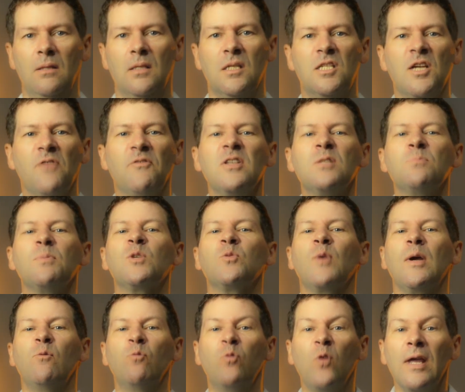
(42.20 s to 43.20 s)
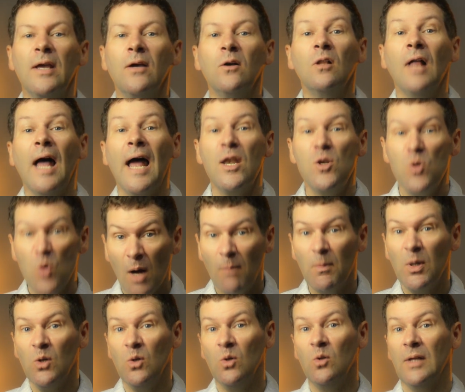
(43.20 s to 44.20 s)
The difference between real and
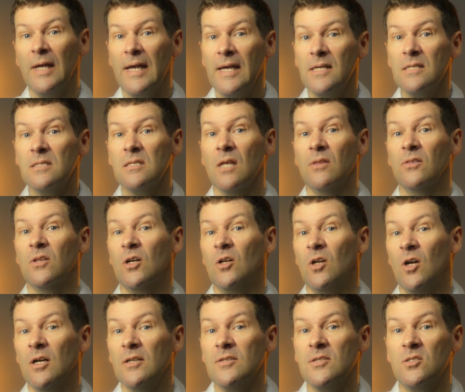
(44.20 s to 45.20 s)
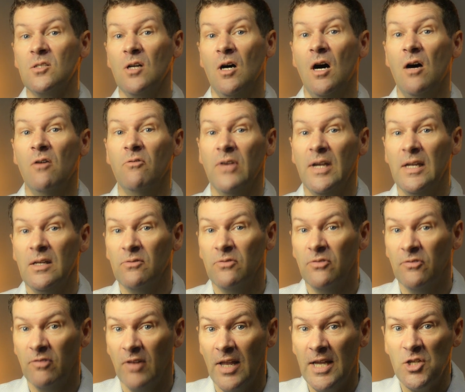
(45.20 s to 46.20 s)
nominal is the cost of
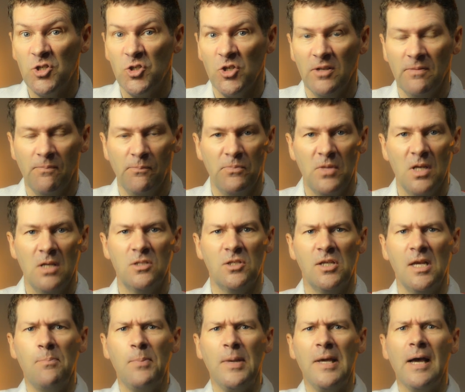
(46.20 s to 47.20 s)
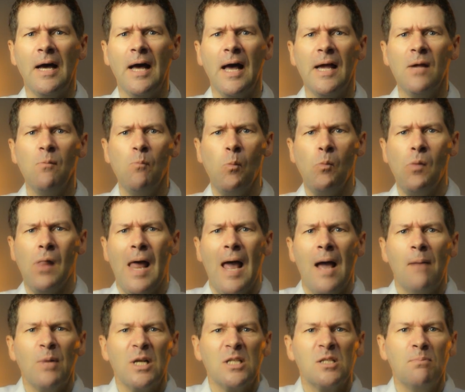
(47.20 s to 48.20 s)
inflation. CPI,
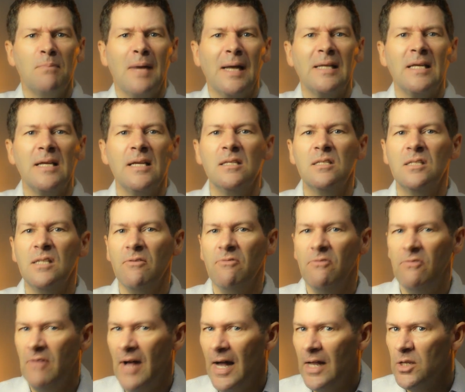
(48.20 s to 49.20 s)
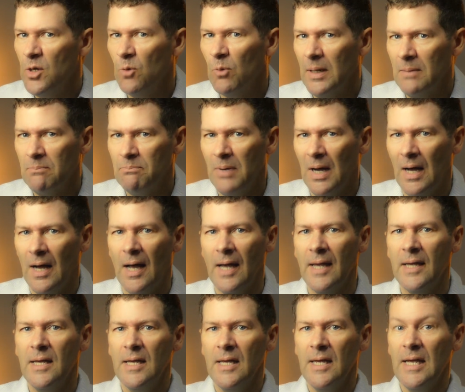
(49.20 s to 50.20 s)
how much money is devaluing
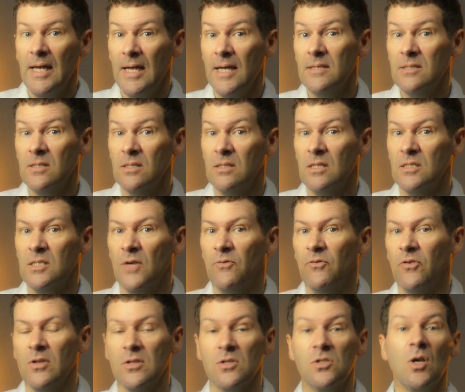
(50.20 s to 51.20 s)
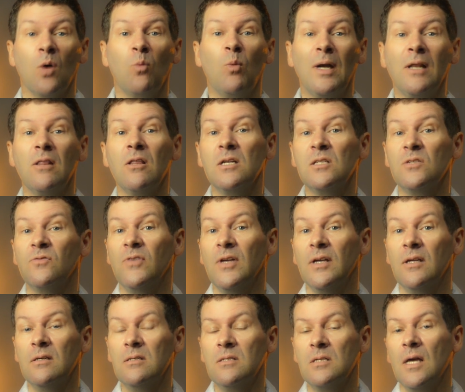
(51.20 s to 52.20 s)
by, is the difference. So one of those
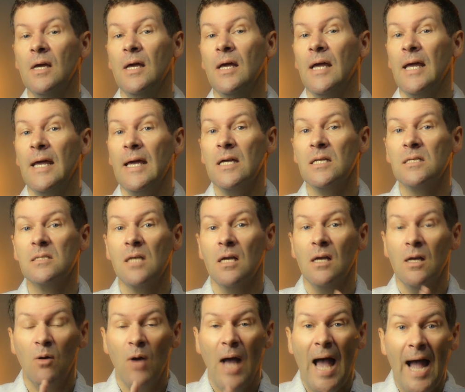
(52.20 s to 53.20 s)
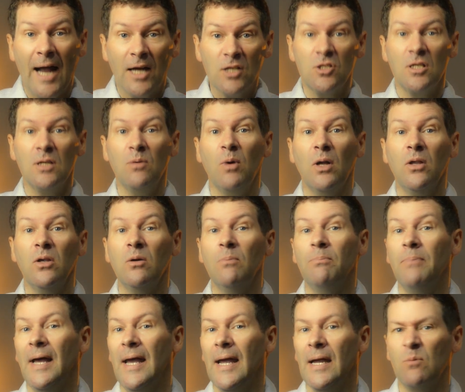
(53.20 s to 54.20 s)
figures is actually what you're
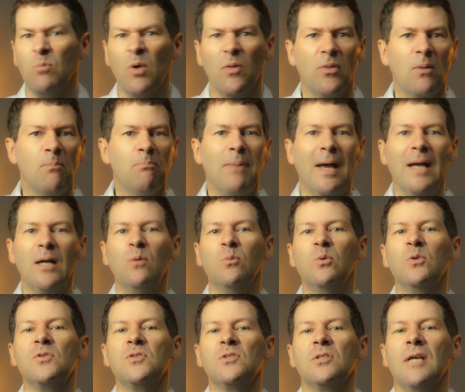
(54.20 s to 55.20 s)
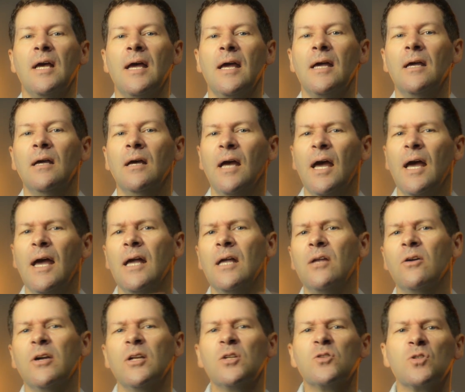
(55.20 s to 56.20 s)
paid. What the bank will say, hey,
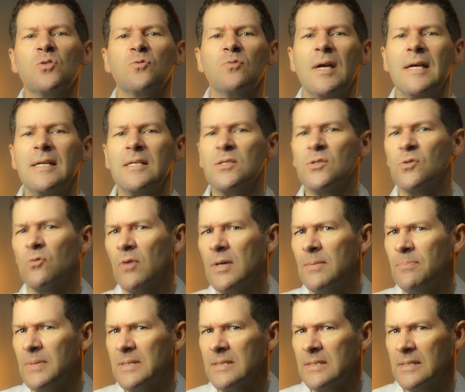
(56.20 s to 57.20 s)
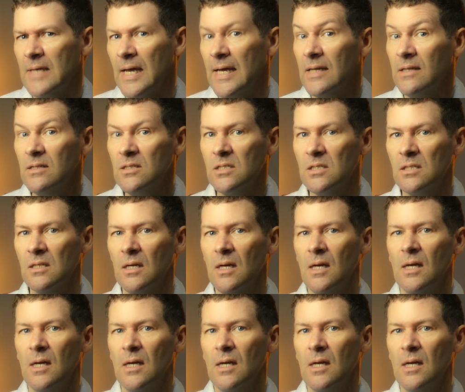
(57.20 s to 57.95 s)
your interest rate is 3%.